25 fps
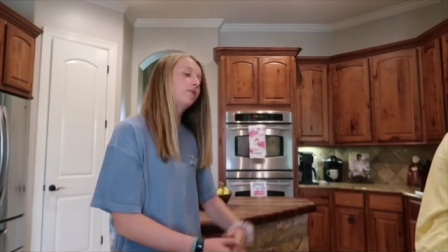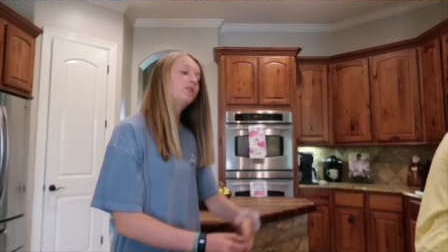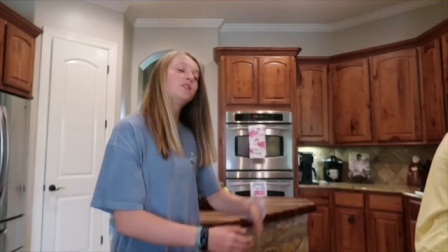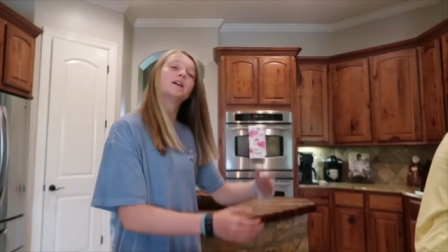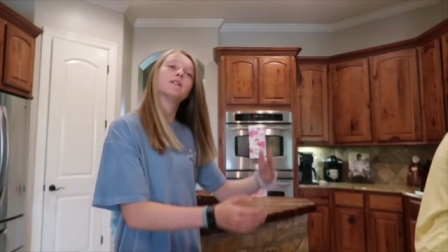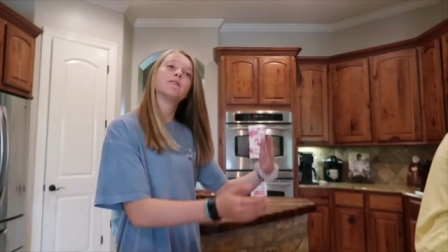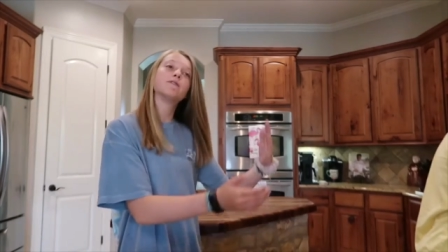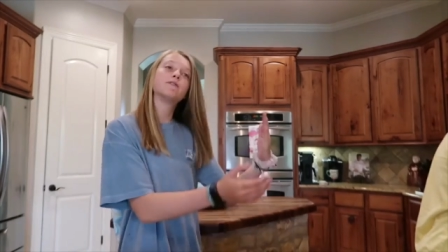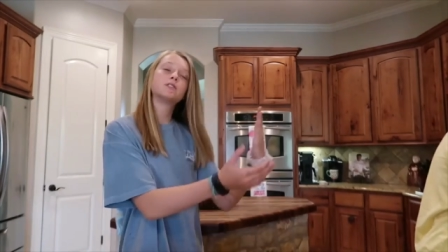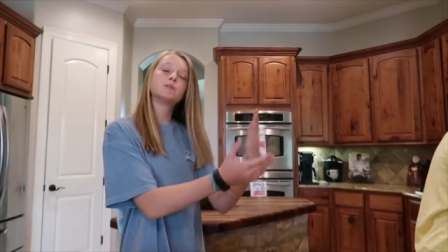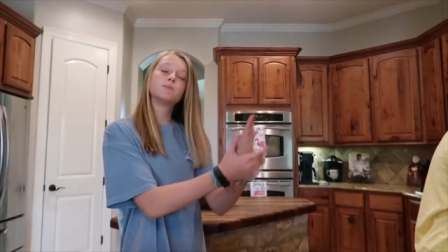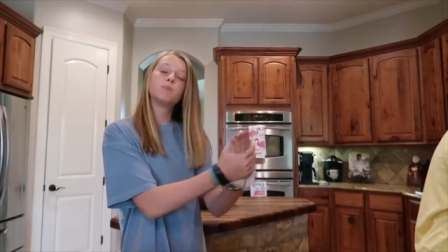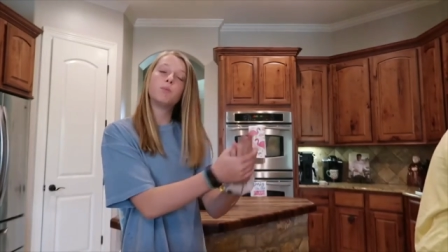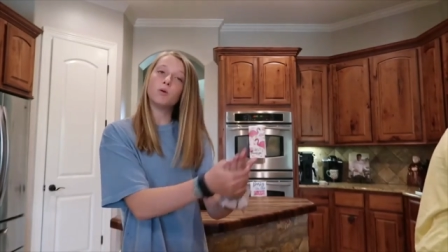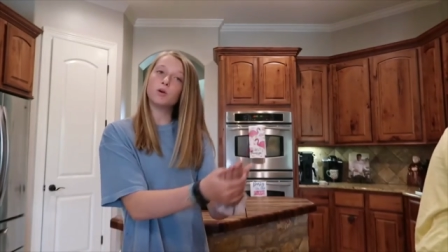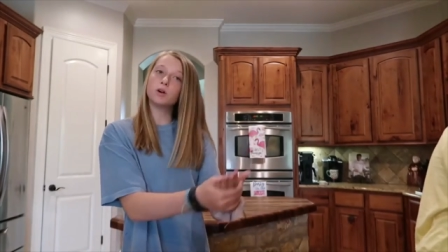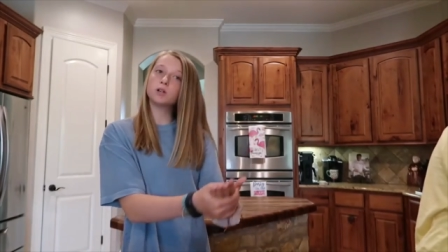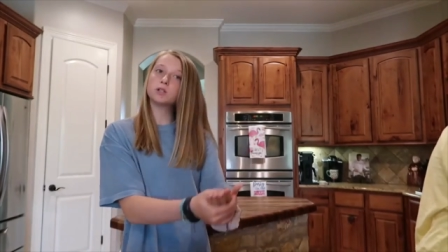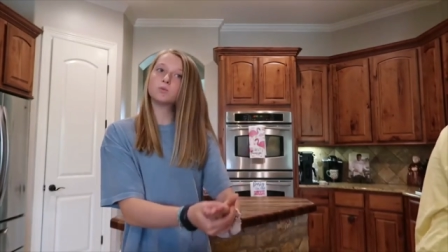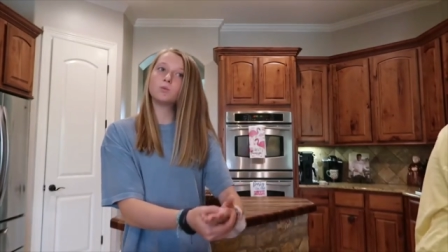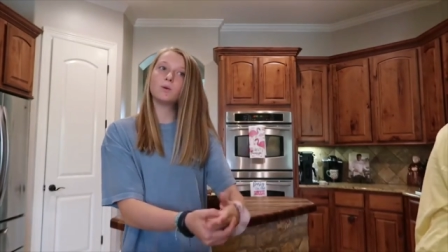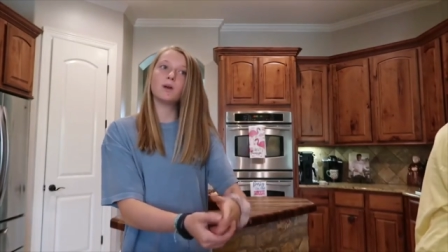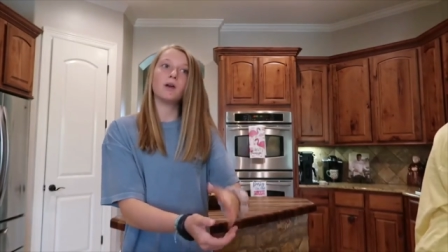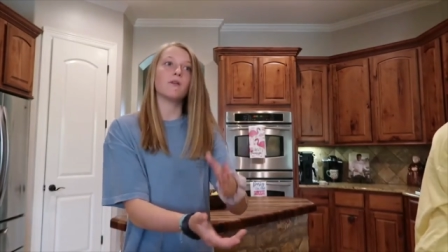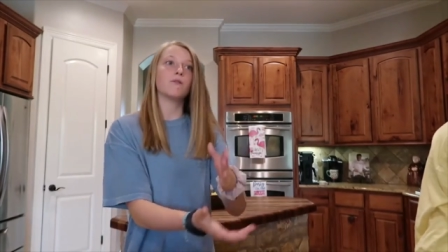We have
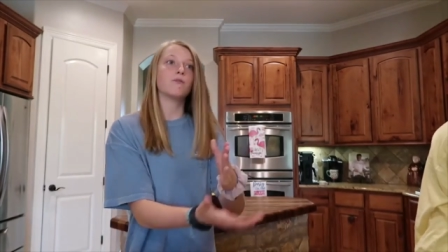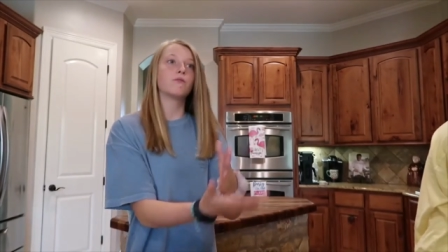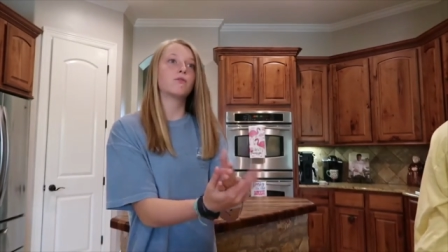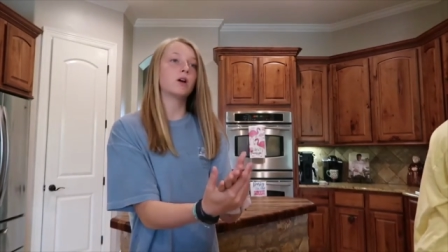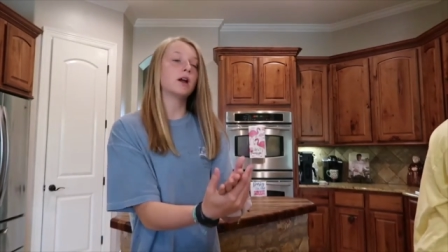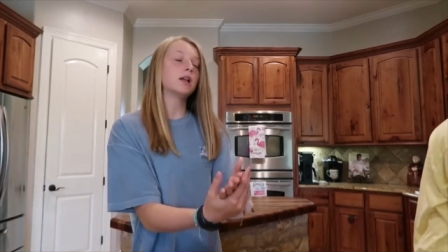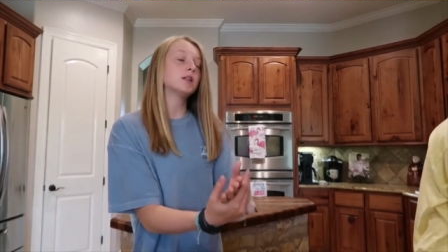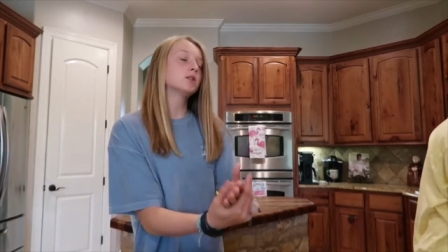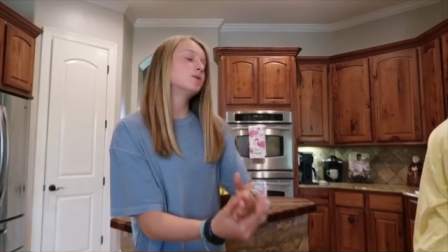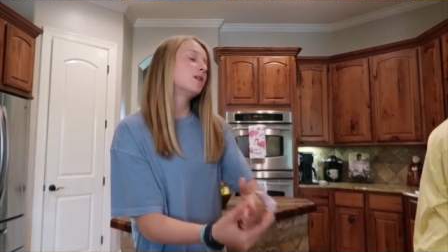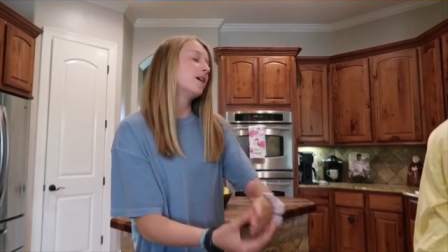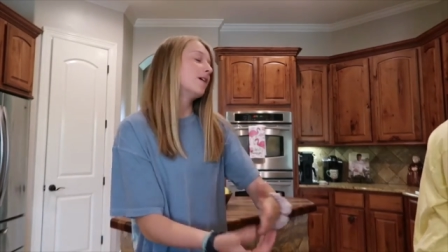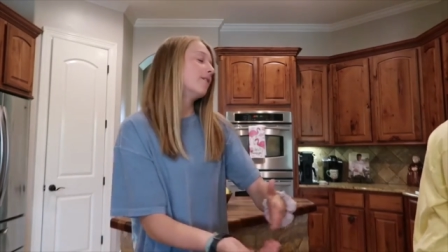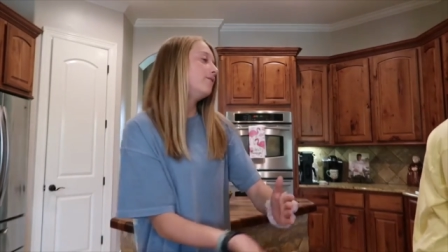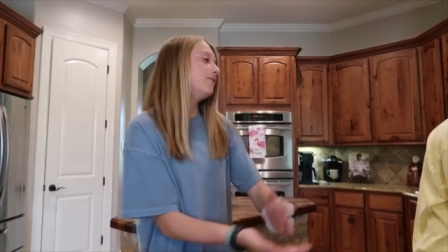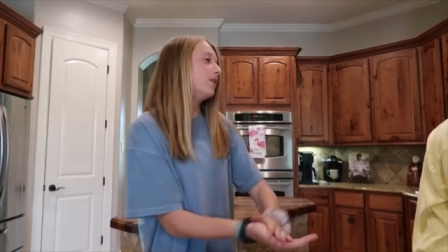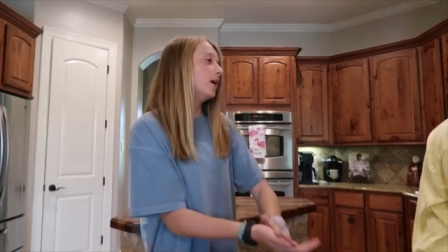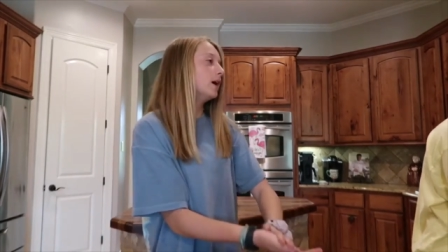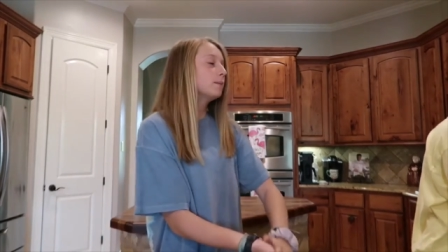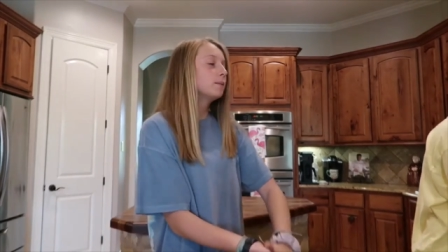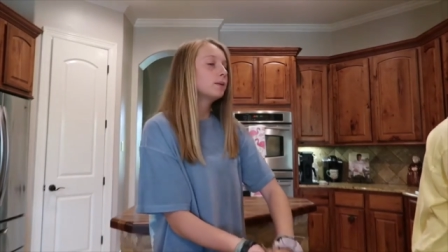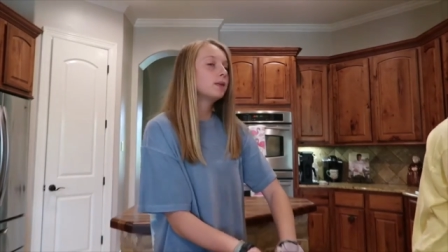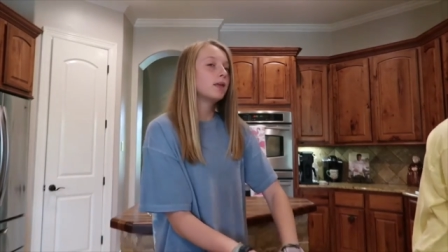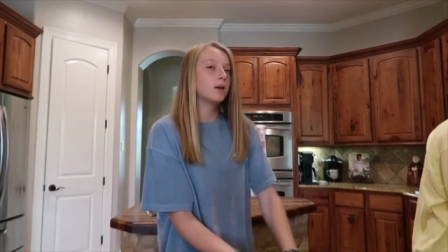sports. We have friends. We have family.